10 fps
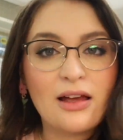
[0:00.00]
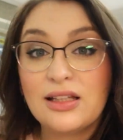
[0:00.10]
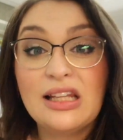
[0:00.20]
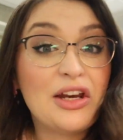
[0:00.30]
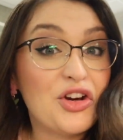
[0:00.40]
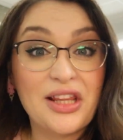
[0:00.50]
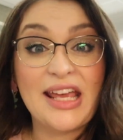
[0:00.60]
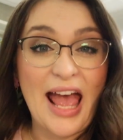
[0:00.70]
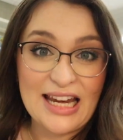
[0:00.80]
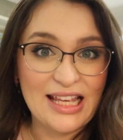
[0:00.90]

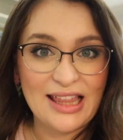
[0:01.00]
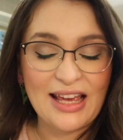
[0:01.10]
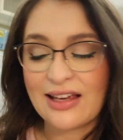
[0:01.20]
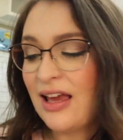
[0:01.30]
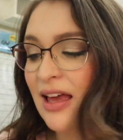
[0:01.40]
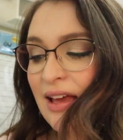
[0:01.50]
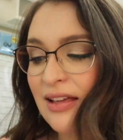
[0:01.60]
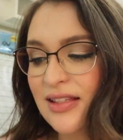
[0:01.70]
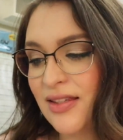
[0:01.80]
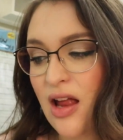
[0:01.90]
literally anything.
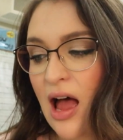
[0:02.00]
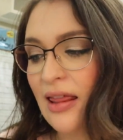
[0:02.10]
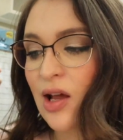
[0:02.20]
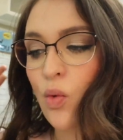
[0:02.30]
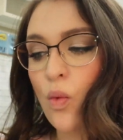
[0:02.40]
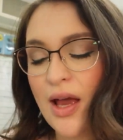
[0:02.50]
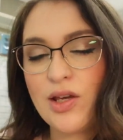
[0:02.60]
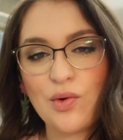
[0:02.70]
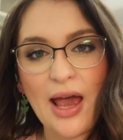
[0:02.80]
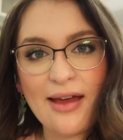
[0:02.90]
It's not like what
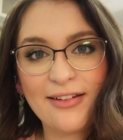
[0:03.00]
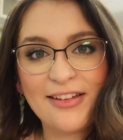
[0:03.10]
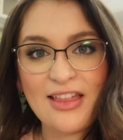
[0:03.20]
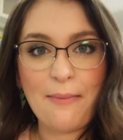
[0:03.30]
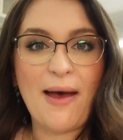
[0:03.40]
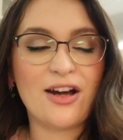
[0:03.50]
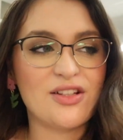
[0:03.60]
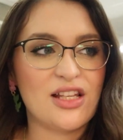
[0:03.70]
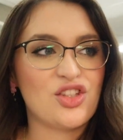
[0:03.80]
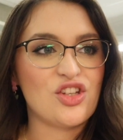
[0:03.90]
you get that
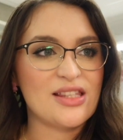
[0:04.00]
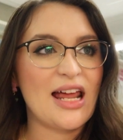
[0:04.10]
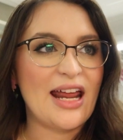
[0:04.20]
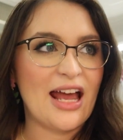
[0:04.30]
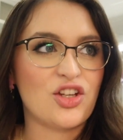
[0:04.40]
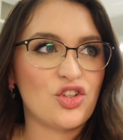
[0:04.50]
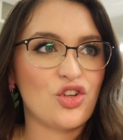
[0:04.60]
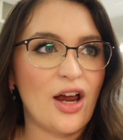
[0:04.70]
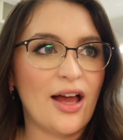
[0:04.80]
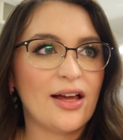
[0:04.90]
matters, it's just that
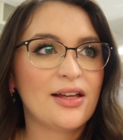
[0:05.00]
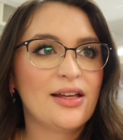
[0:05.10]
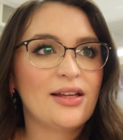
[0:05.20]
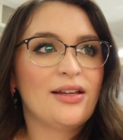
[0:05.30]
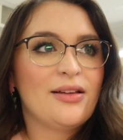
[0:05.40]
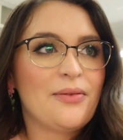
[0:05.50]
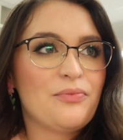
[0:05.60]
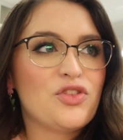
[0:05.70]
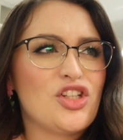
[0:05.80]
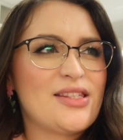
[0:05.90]
extra
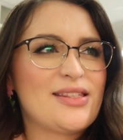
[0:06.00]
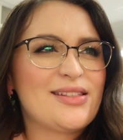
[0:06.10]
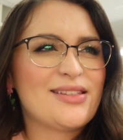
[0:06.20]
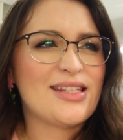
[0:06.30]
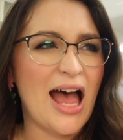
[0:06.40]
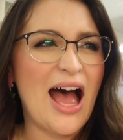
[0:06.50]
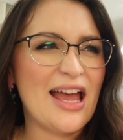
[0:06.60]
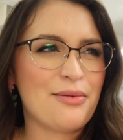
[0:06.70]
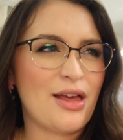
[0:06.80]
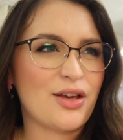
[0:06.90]
just
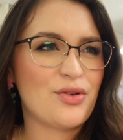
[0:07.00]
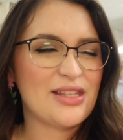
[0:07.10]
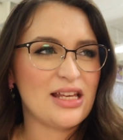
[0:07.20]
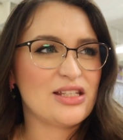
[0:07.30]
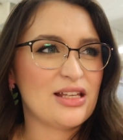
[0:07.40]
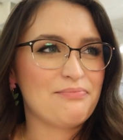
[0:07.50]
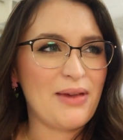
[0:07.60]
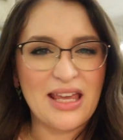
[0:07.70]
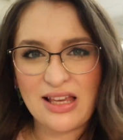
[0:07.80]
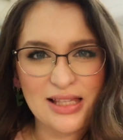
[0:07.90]
time that goes into
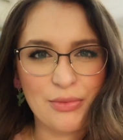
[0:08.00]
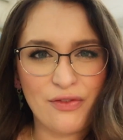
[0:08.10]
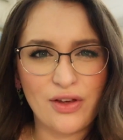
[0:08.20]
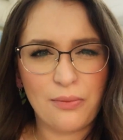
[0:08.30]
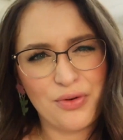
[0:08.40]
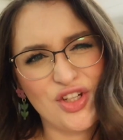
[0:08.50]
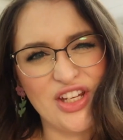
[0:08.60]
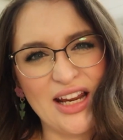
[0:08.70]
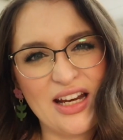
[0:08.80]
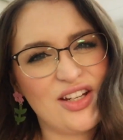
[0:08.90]
making someone feel
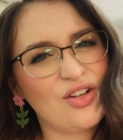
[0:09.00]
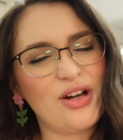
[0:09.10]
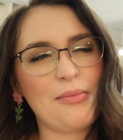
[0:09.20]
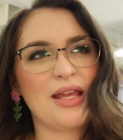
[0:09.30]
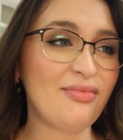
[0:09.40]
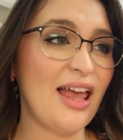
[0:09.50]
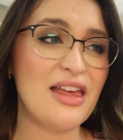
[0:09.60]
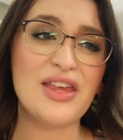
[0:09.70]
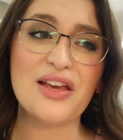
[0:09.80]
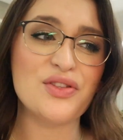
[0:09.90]
appreciated. You know what I mean? I
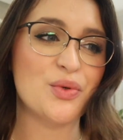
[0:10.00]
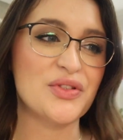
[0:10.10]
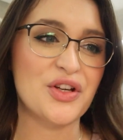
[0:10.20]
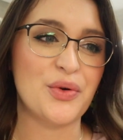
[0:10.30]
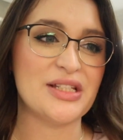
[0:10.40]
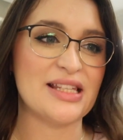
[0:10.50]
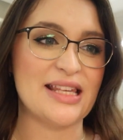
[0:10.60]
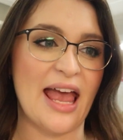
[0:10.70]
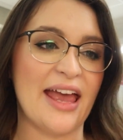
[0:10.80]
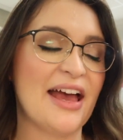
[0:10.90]
think if schools are going to
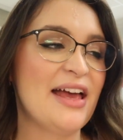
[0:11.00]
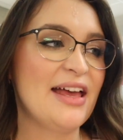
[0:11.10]
say